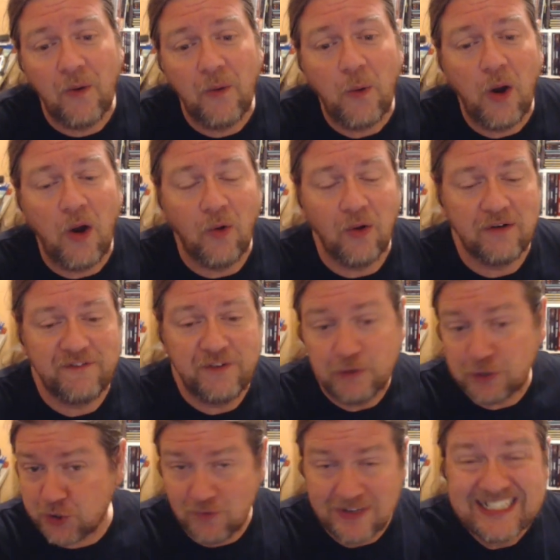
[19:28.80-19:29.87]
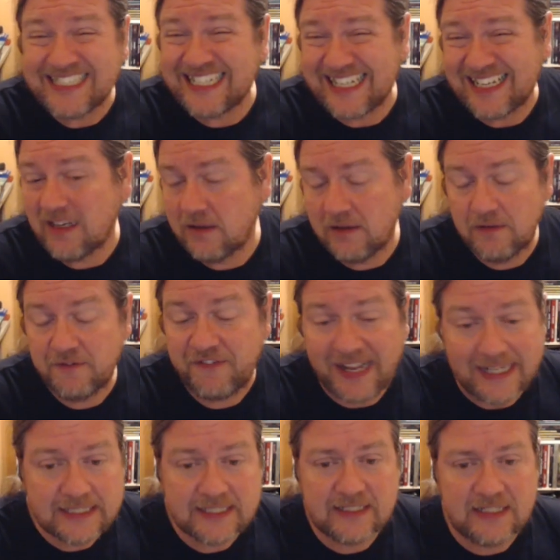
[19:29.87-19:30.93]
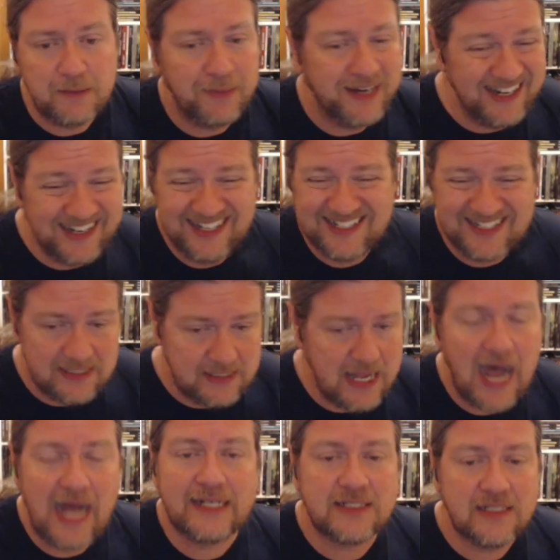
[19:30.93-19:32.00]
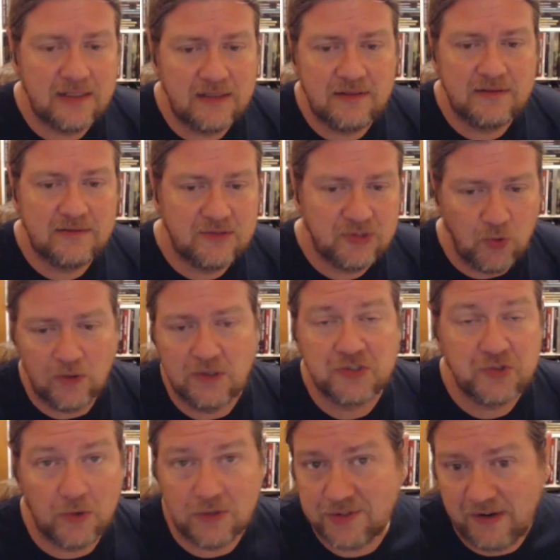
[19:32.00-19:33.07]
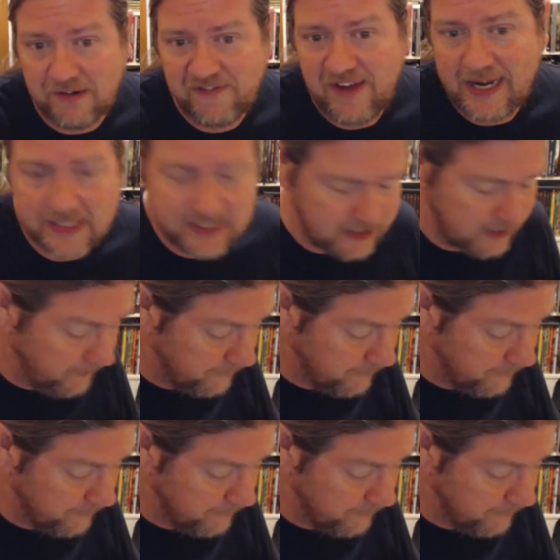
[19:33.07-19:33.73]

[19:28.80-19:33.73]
or futuristic fantasy, but it is not sword and sorcery fantasy.